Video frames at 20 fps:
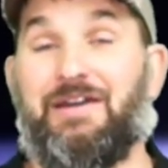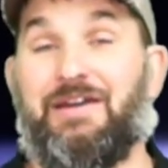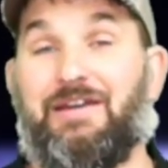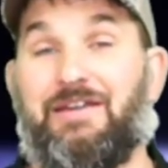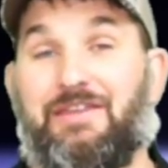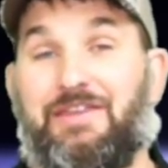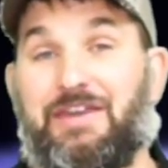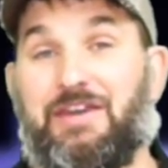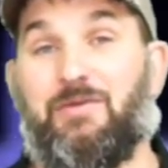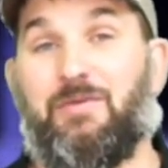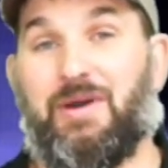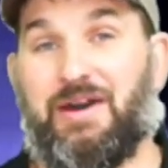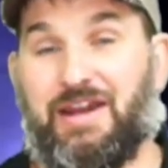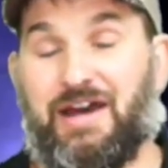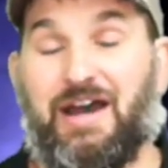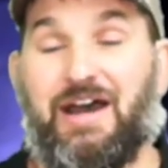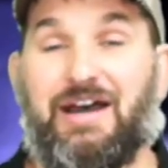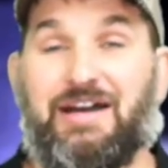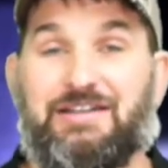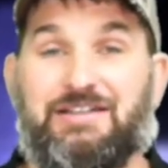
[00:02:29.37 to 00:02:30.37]
he went
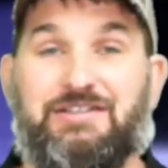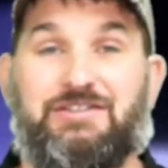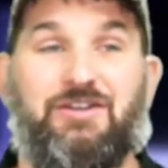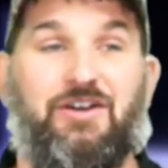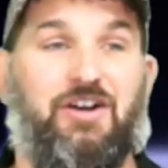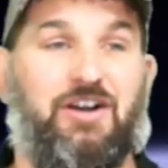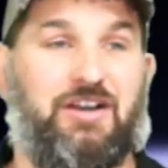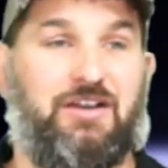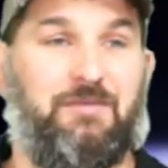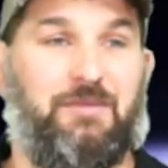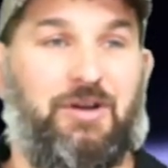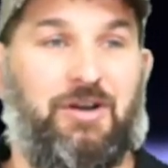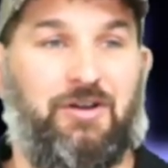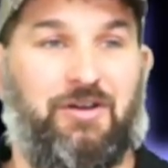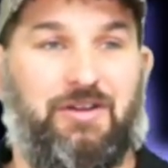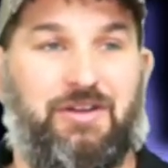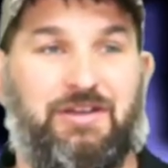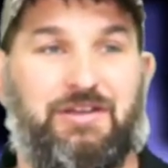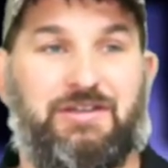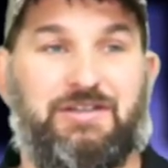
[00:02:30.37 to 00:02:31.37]
on to talk about
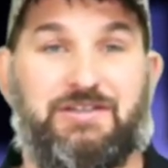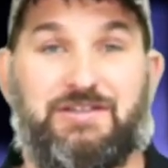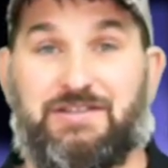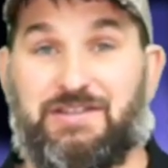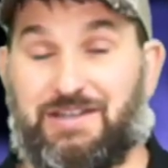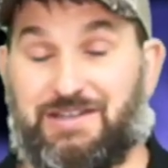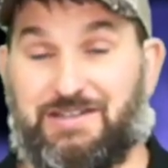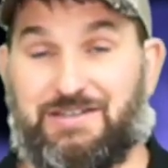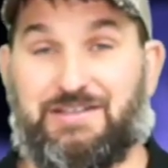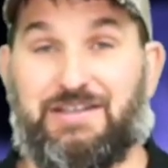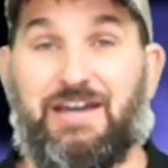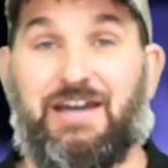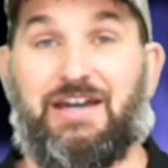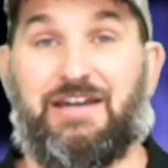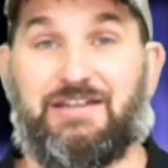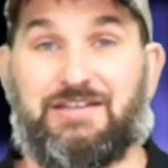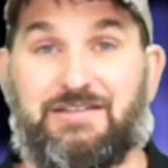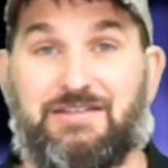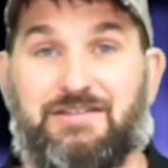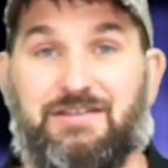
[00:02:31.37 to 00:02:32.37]

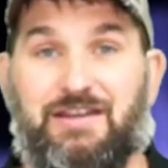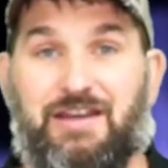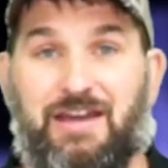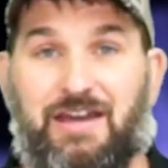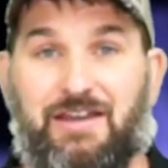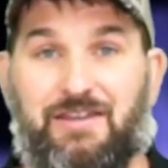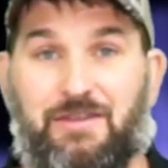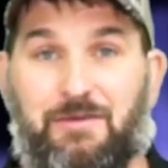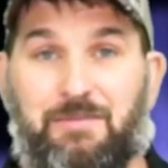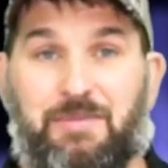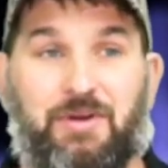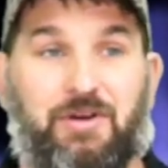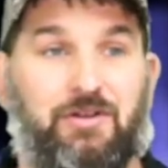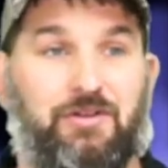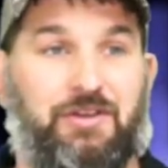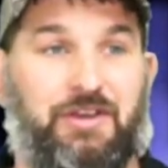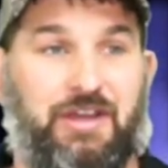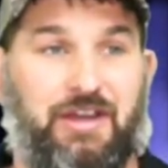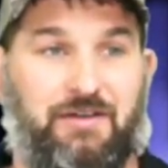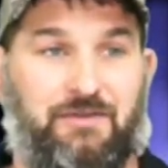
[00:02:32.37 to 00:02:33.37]
success and the
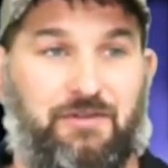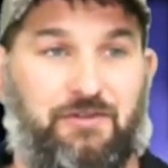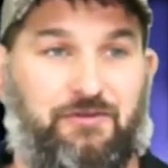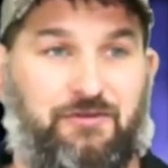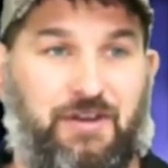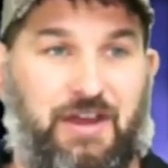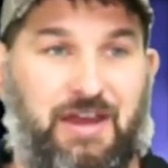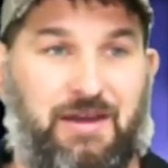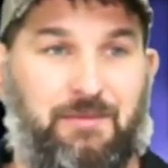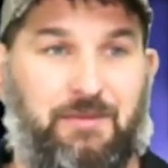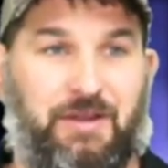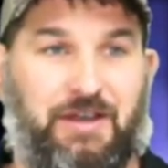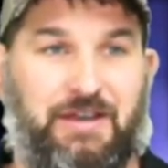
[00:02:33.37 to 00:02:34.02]
building of a family.